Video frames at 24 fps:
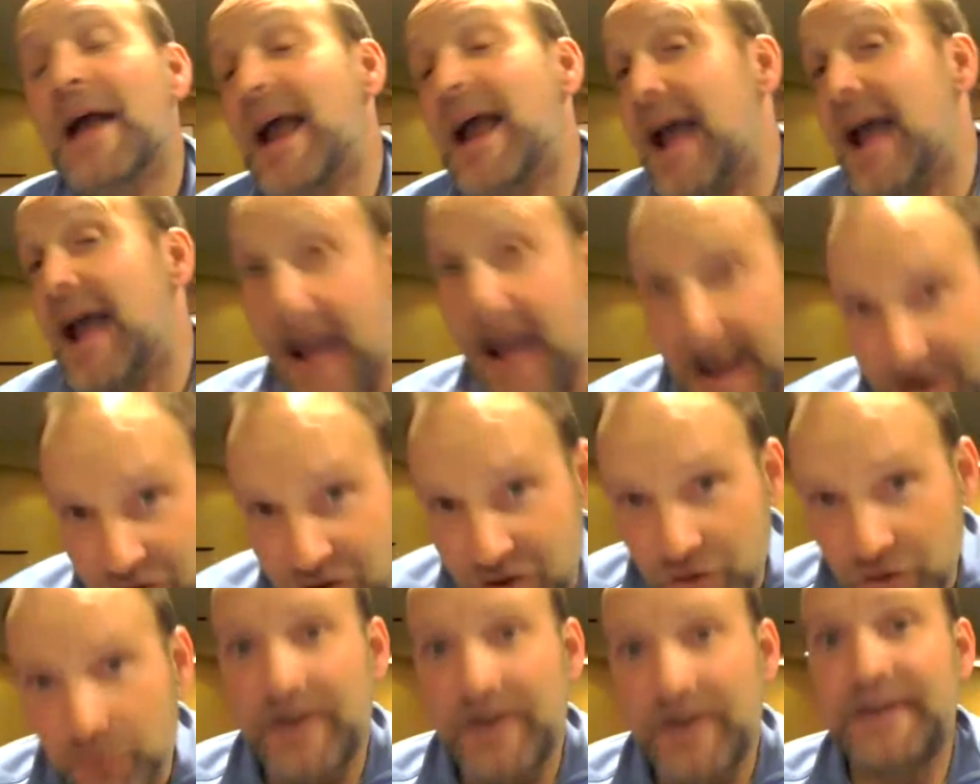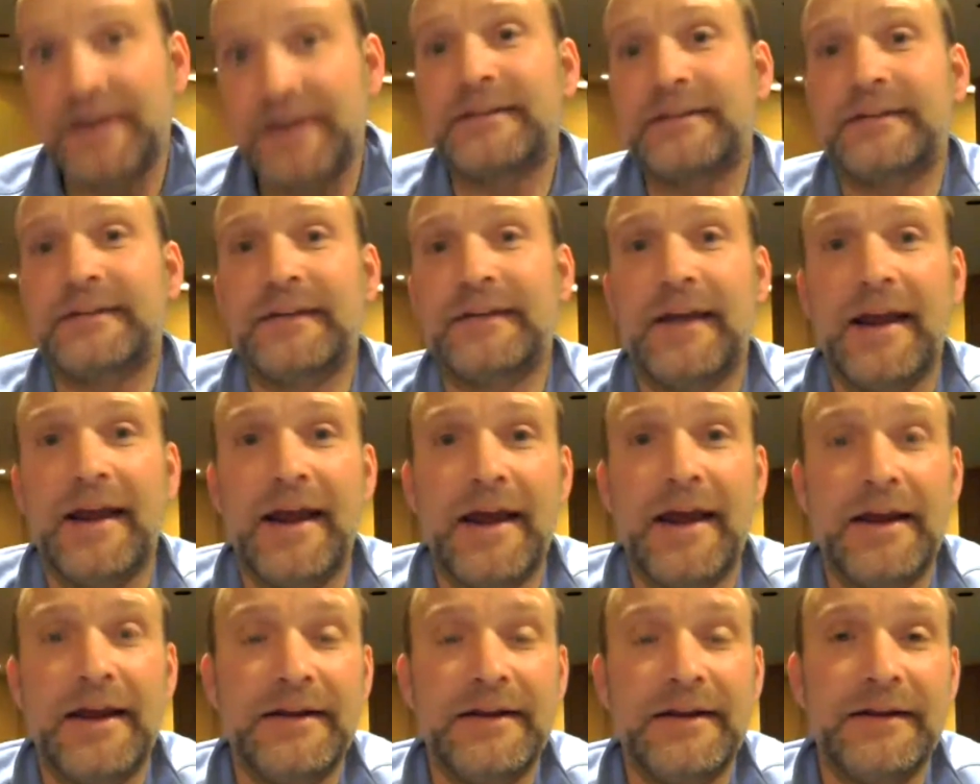accurate,
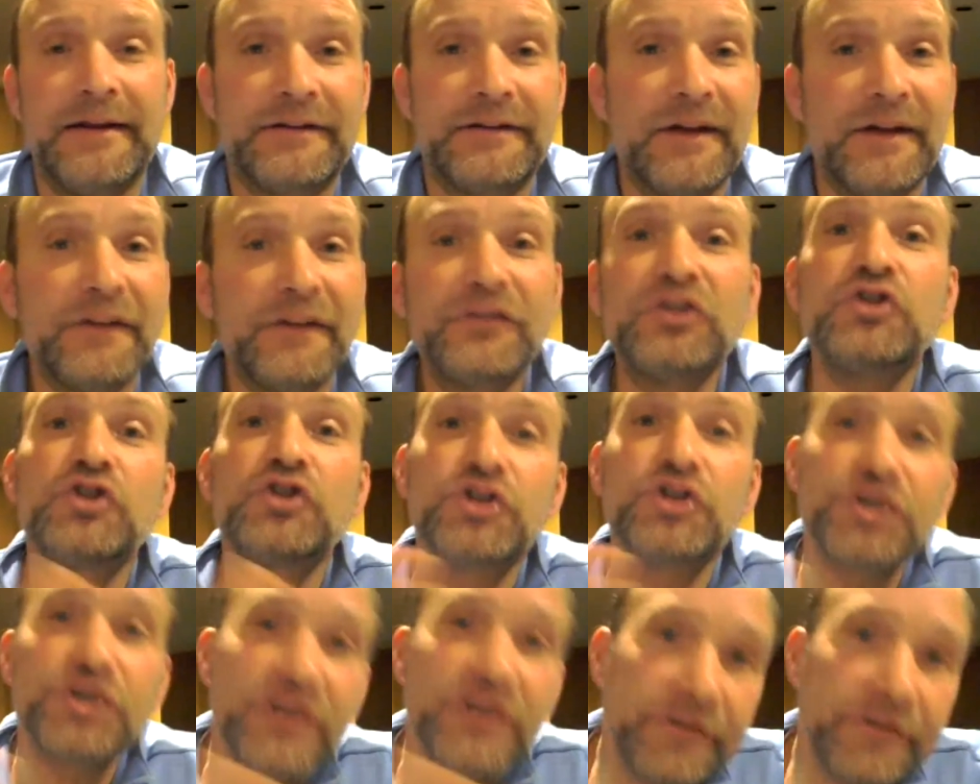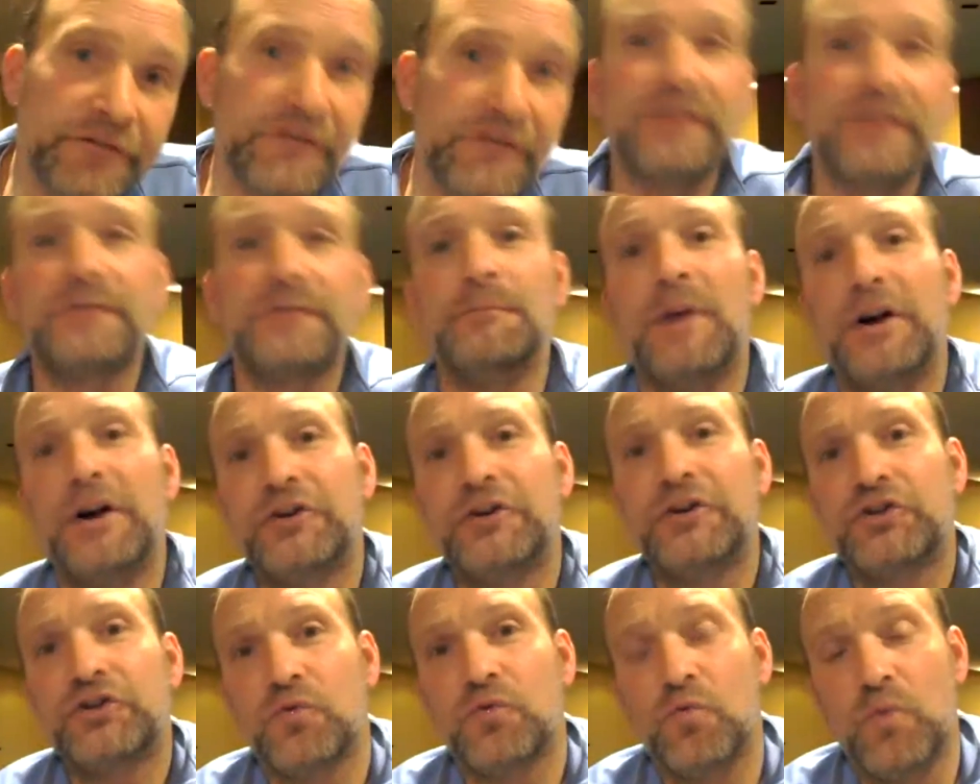and it doesn't shift as
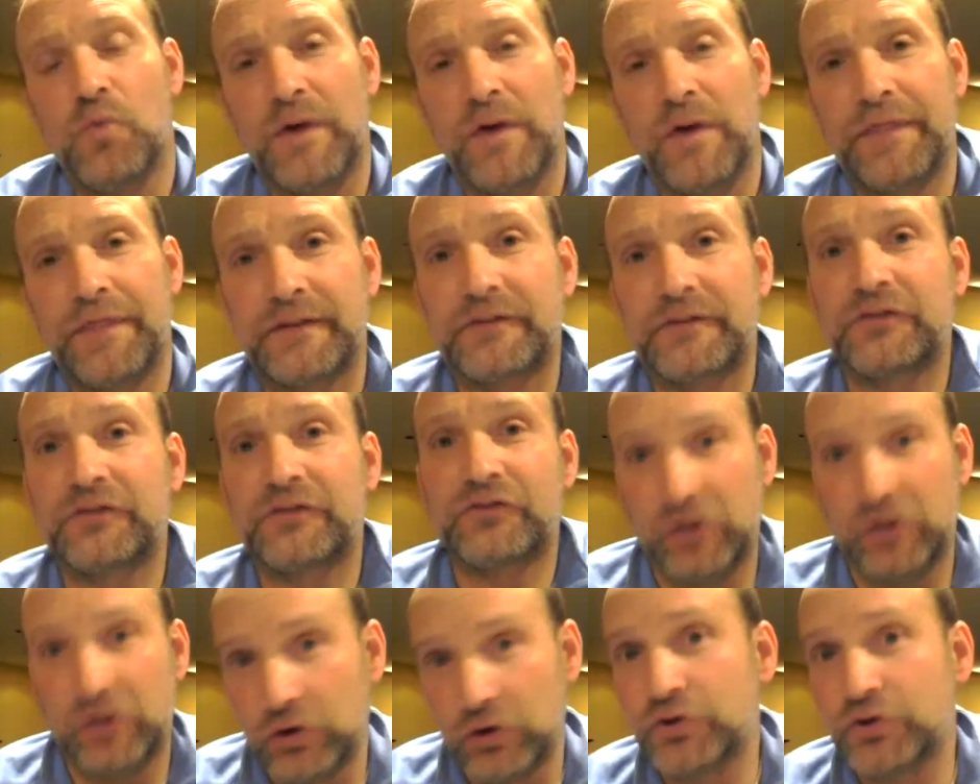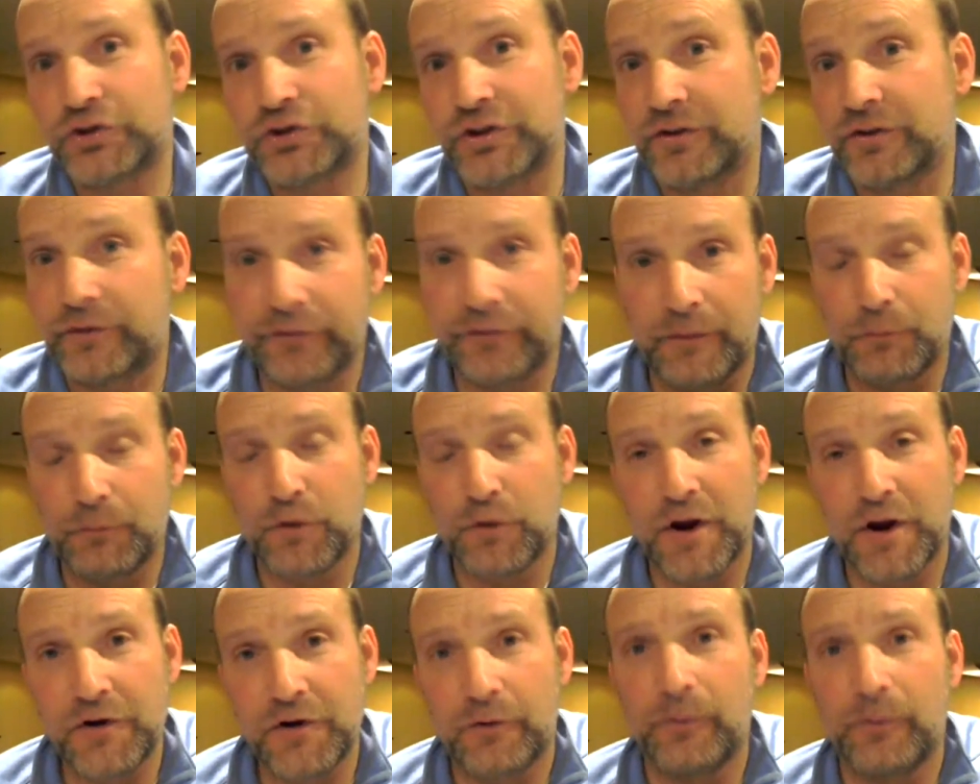much with its solutions from
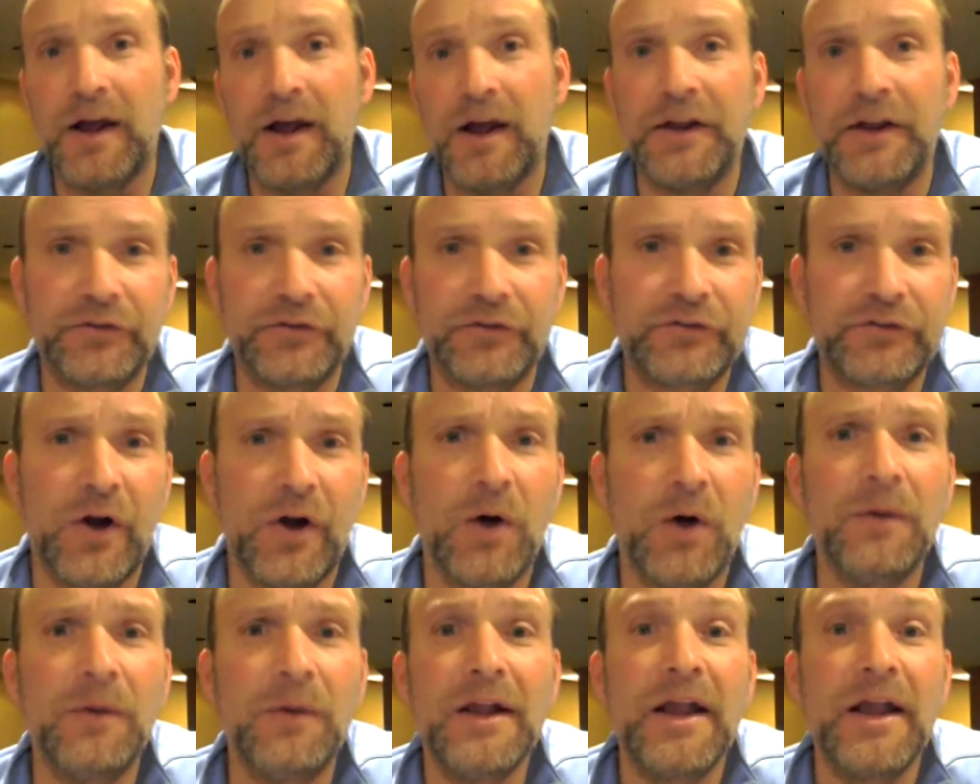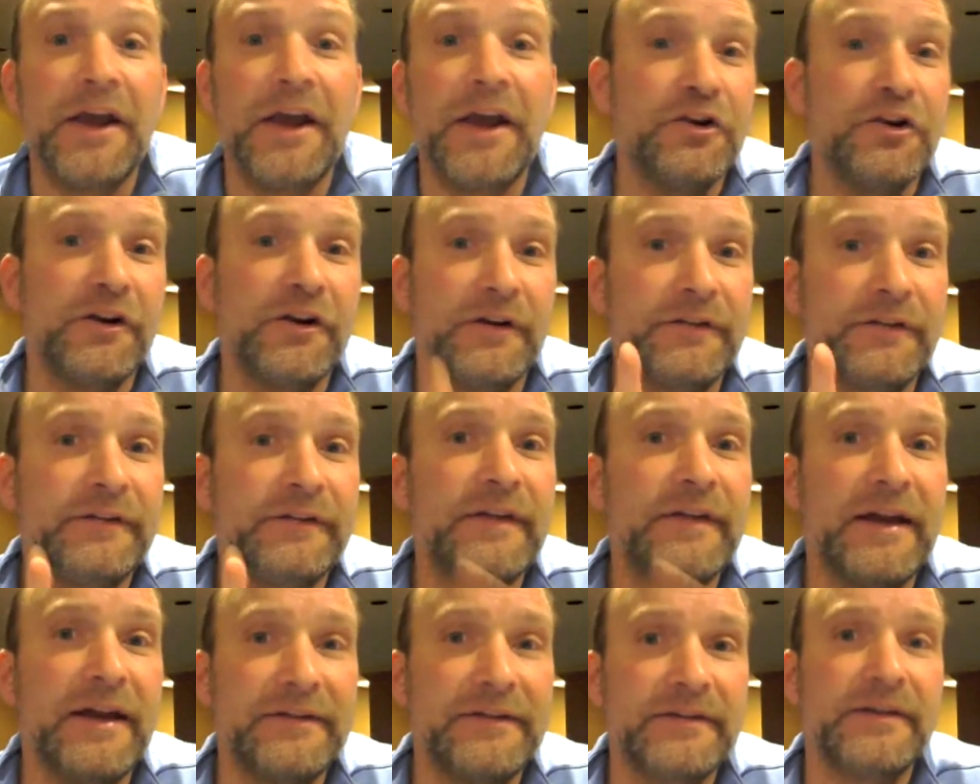run to run. So, and you're going to see
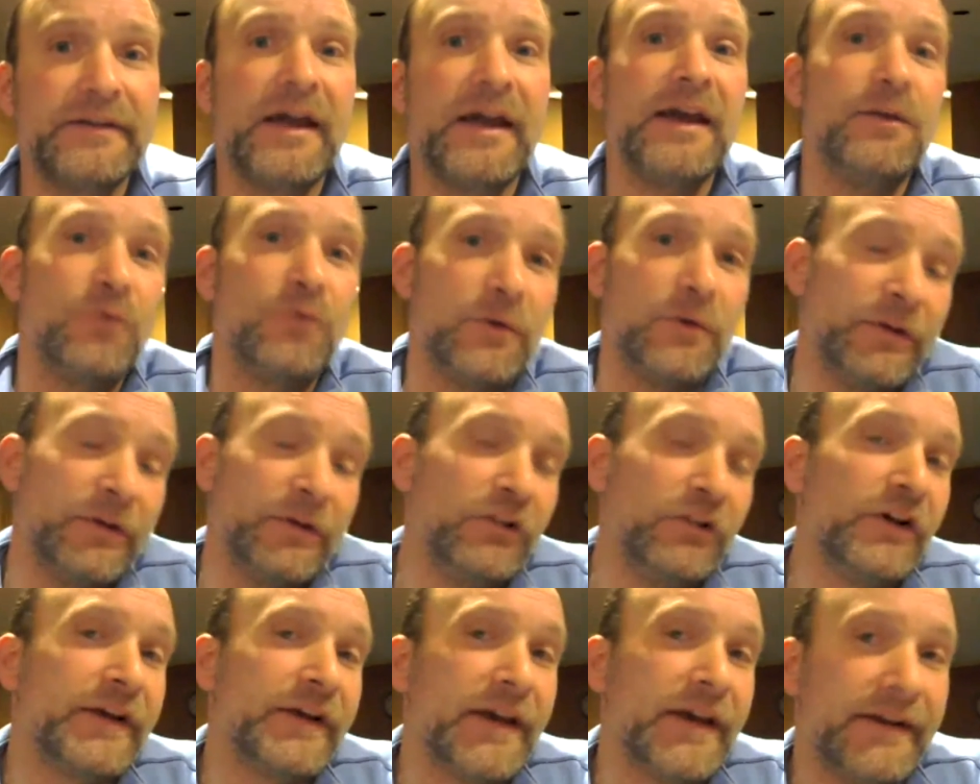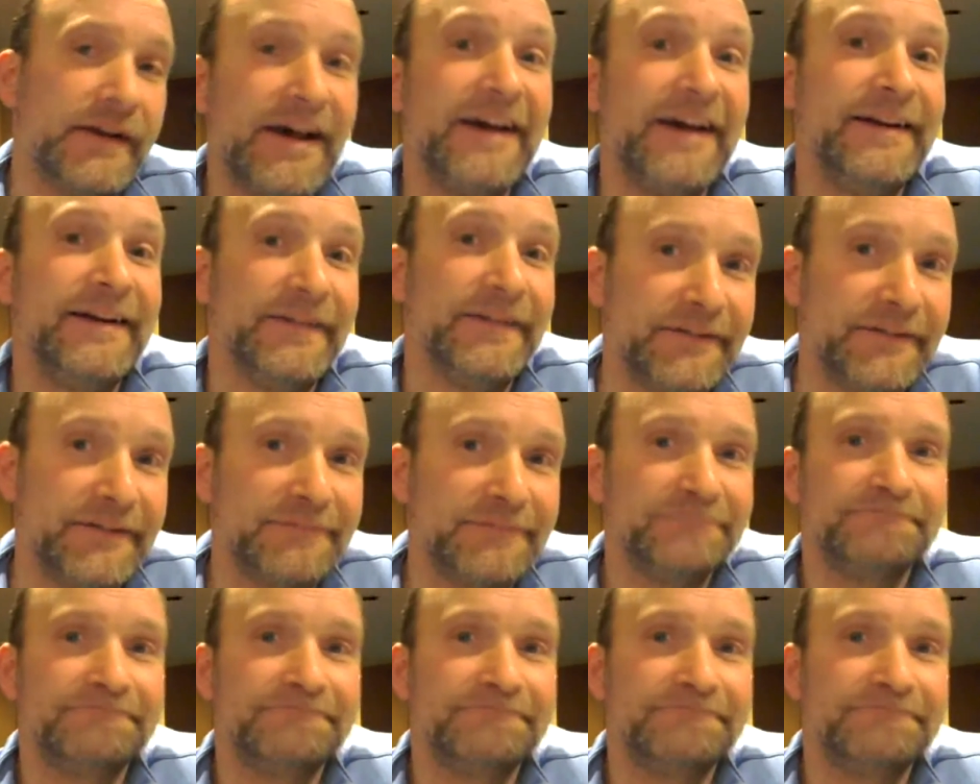that tonight when we look at guidance.